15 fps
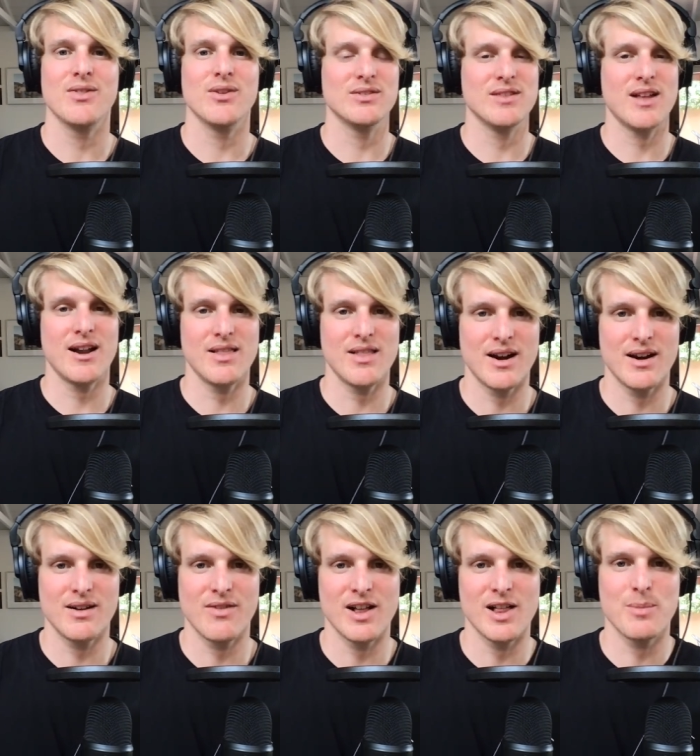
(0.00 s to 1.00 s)
There's not a lot of
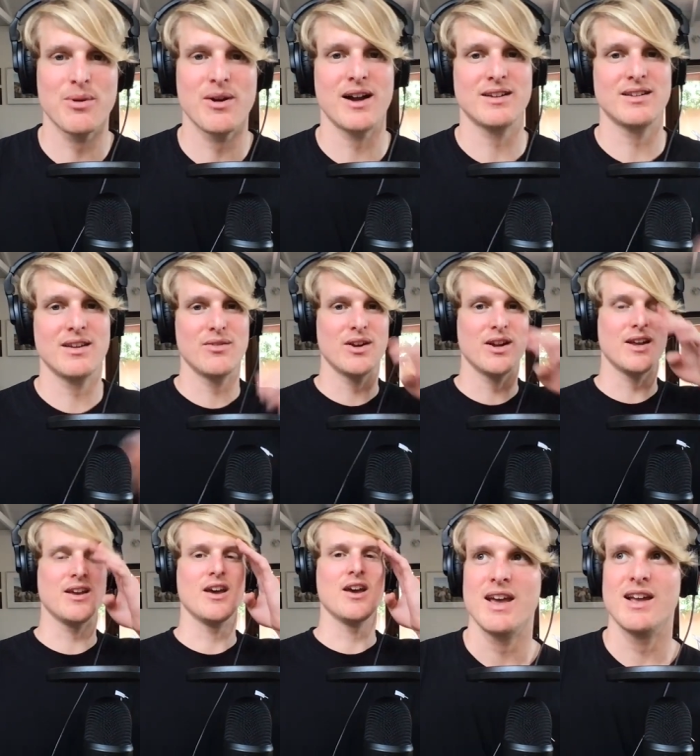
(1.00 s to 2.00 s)
developer
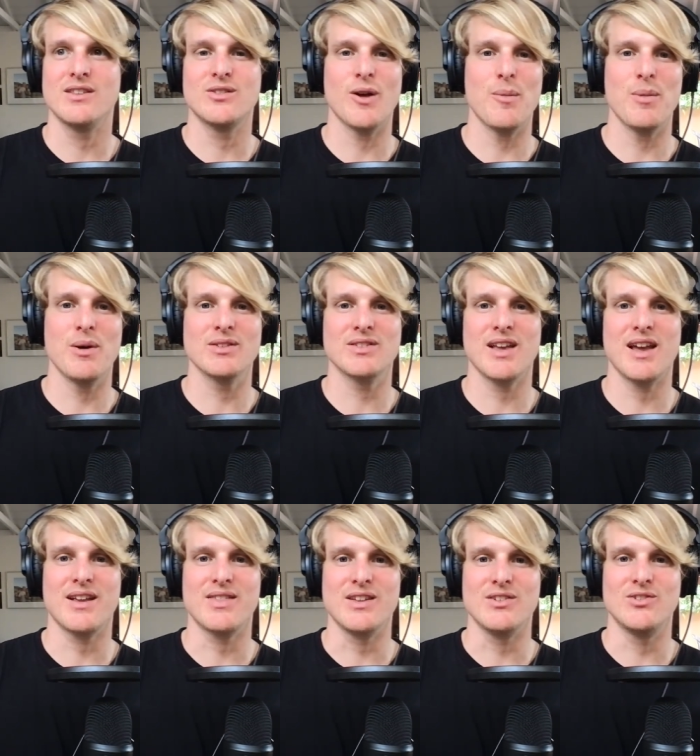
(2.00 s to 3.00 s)
activity. It's almost
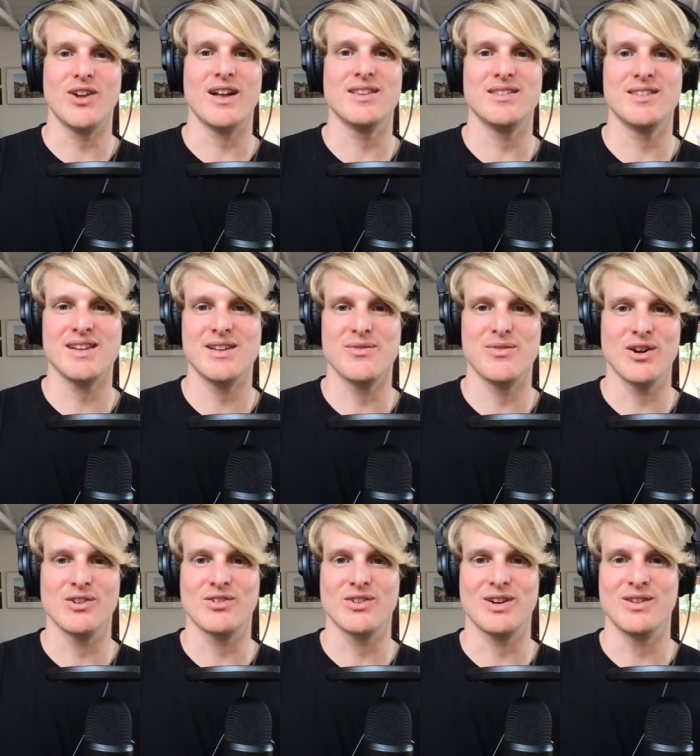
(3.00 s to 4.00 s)
like the Gen Z
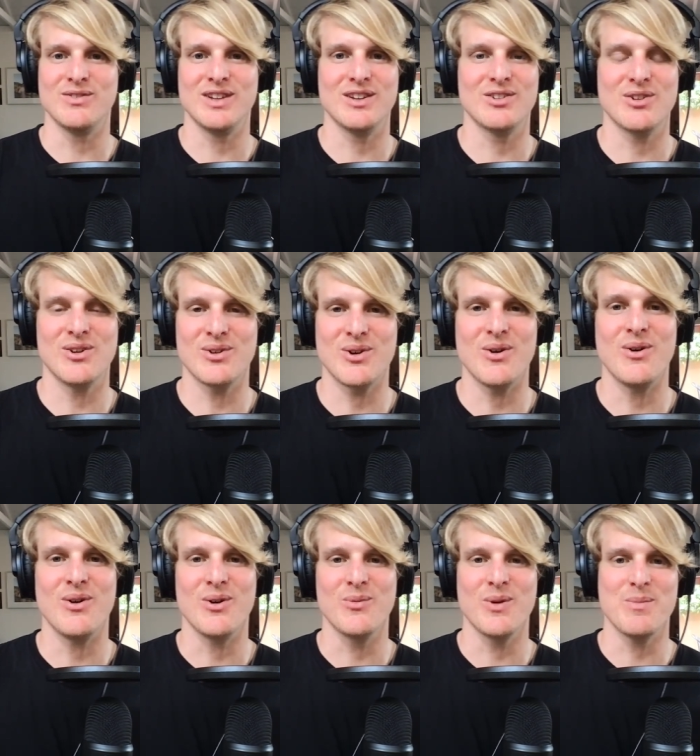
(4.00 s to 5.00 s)
version of digital
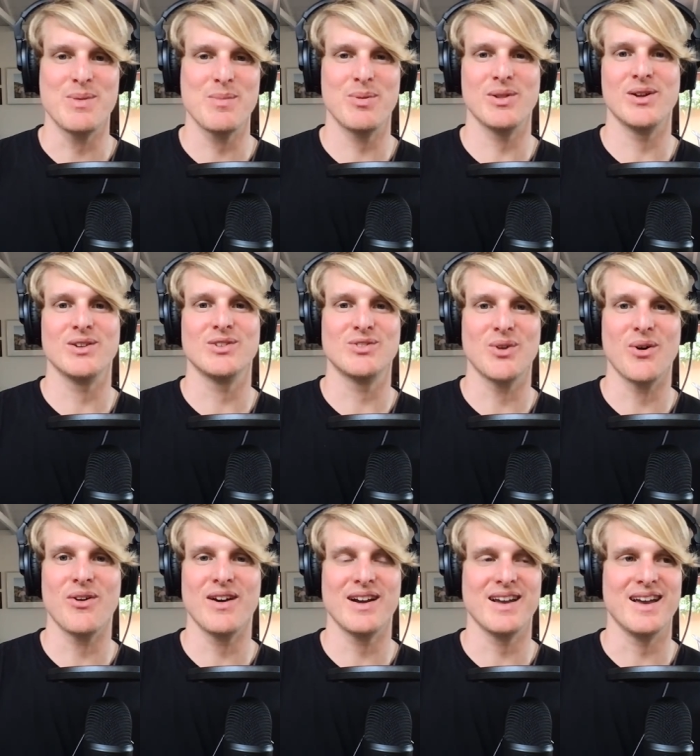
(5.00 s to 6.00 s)
gold, where people are
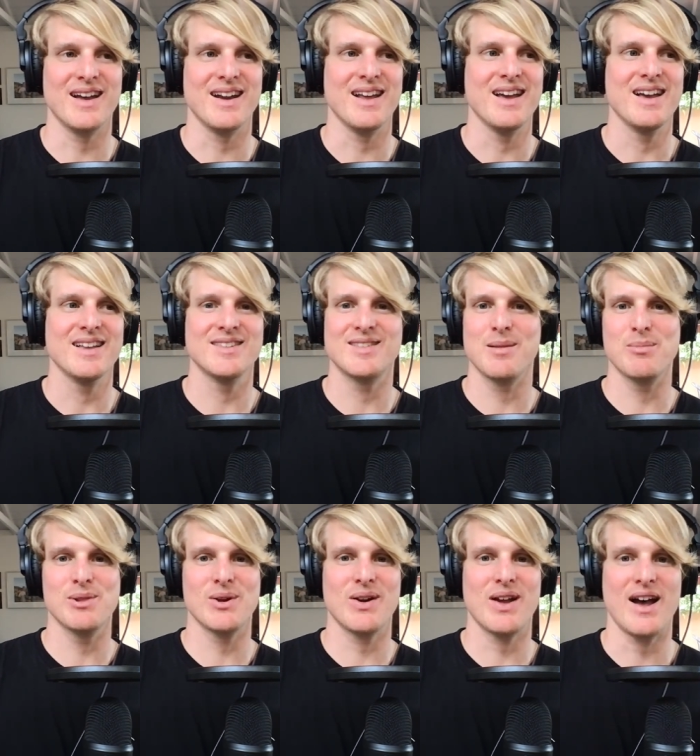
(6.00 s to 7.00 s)
storing it
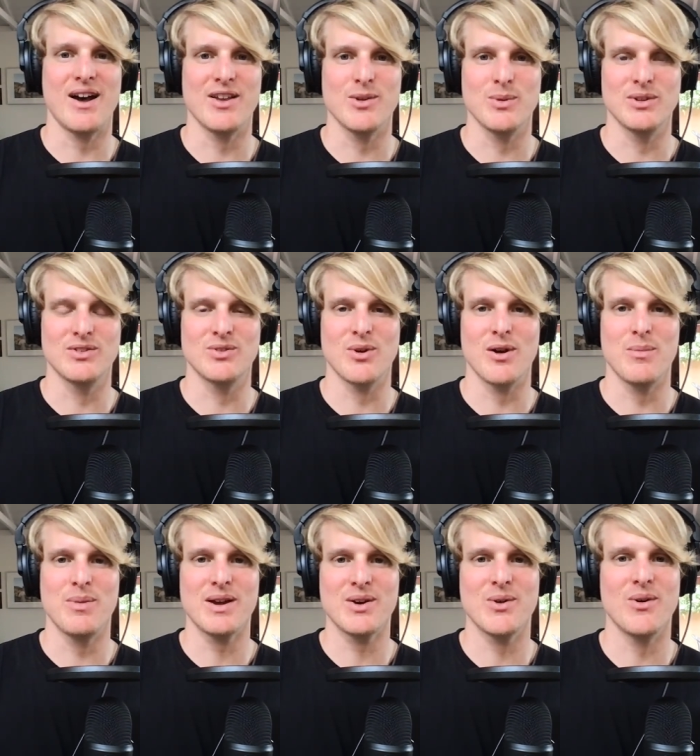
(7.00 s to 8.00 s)
similar to how you would store
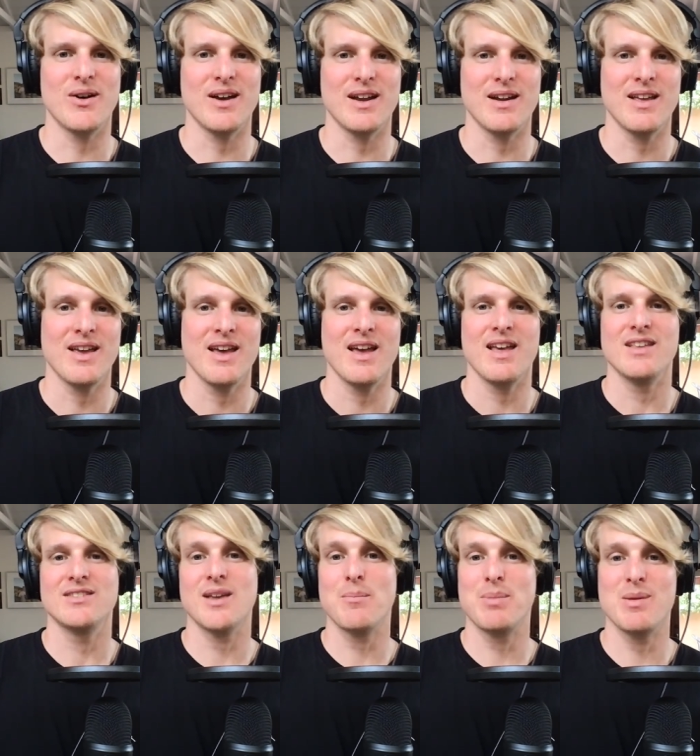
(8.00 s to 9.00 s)
Bitcoin.
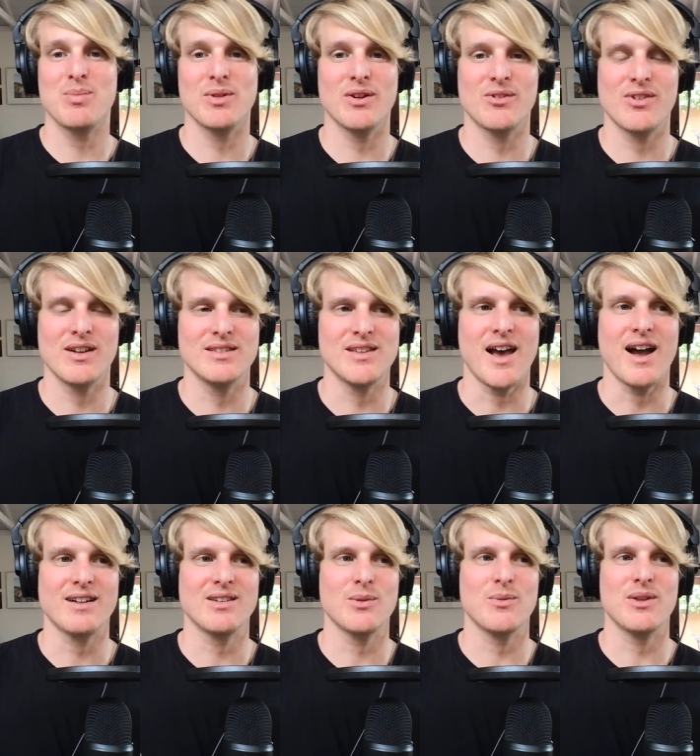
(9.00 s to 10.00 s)
Some people are
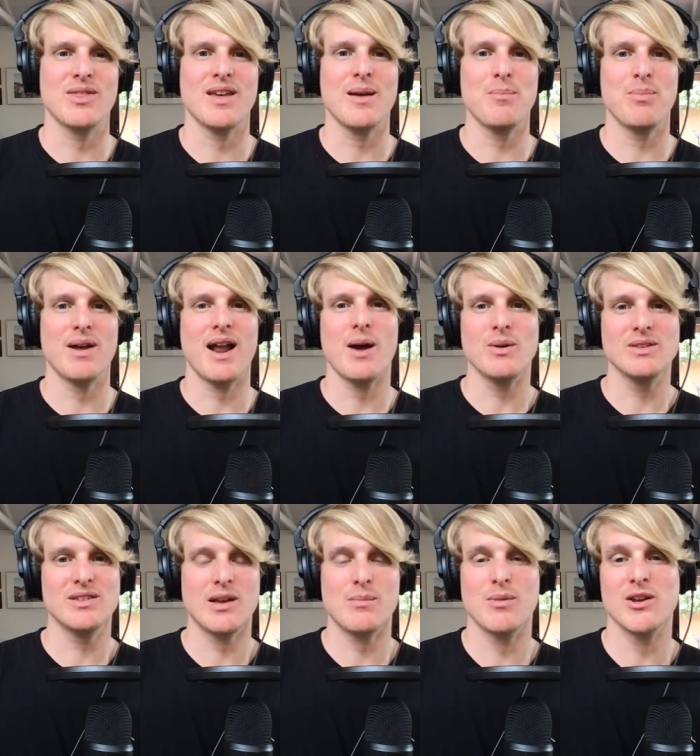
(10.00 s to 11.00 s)
transacting with it, but I would
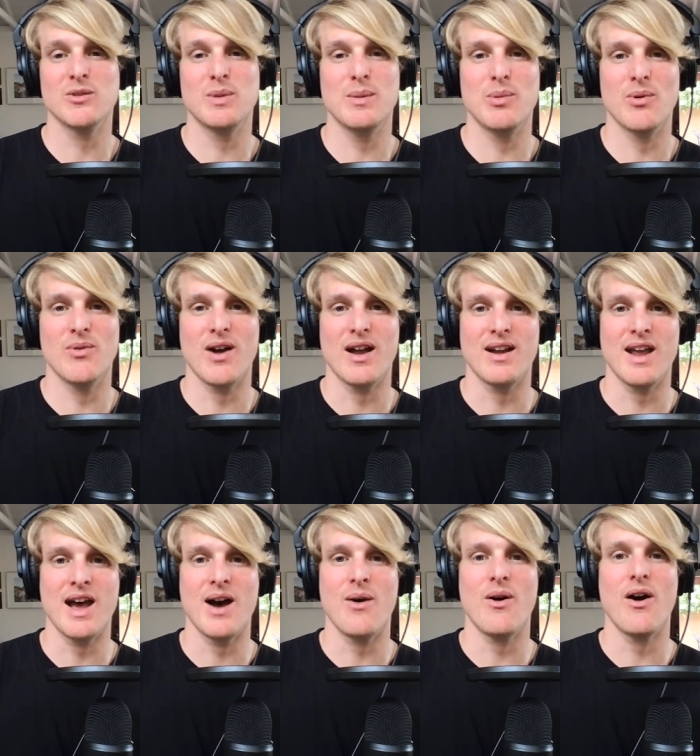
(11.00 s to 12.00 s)
say most people right
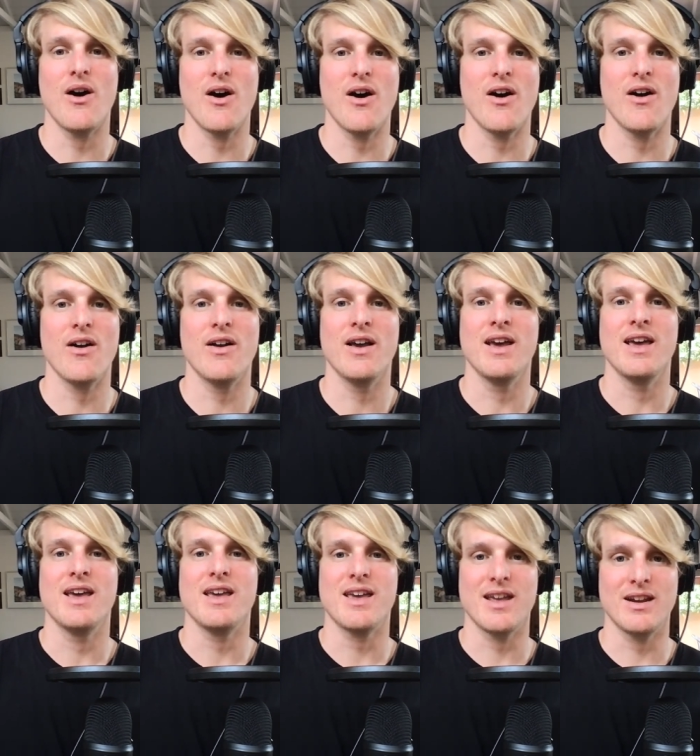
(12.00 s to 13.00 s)
now are
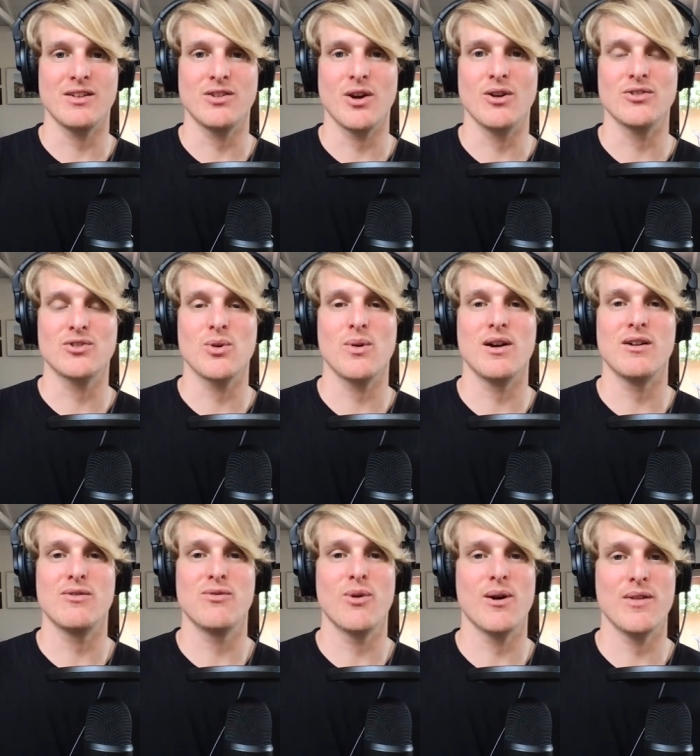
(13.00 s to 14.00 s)
in
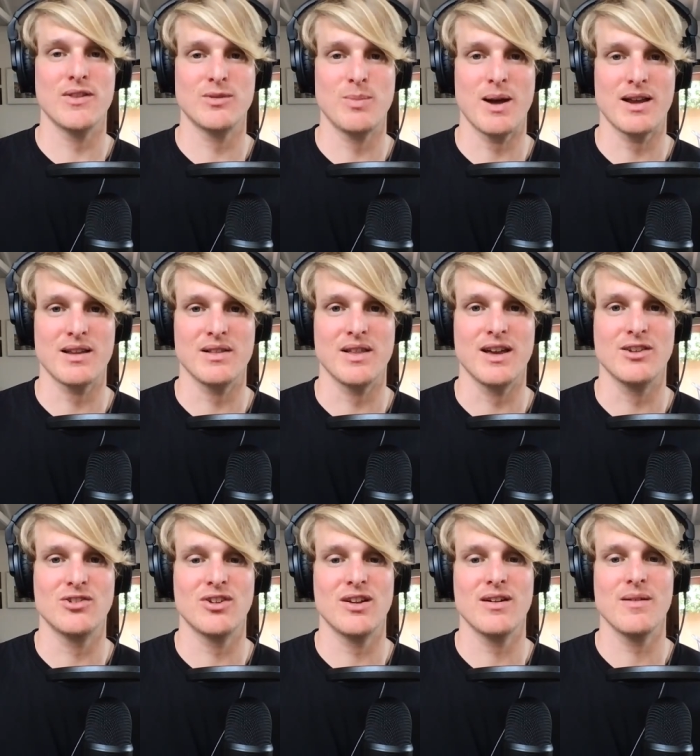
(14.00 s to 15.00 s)
Dogecoin for the
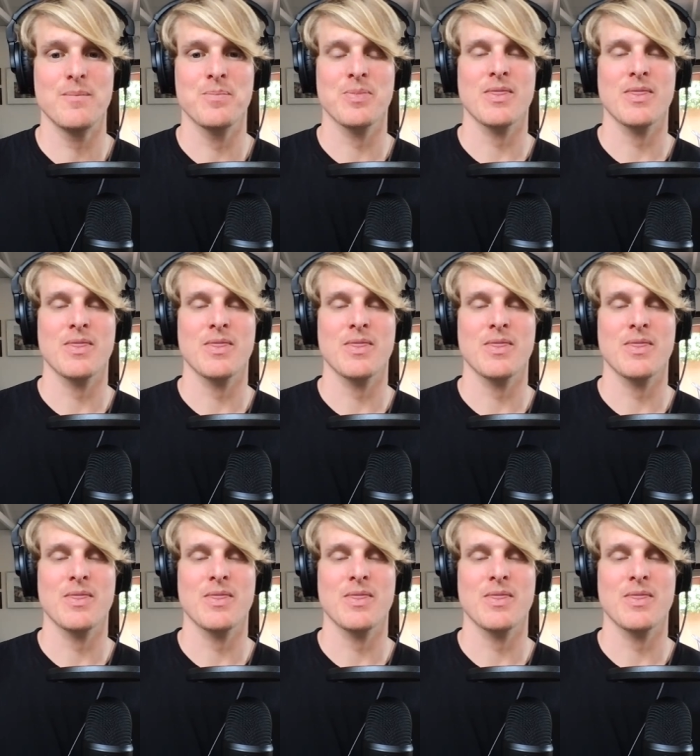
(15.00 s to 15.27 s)
speculation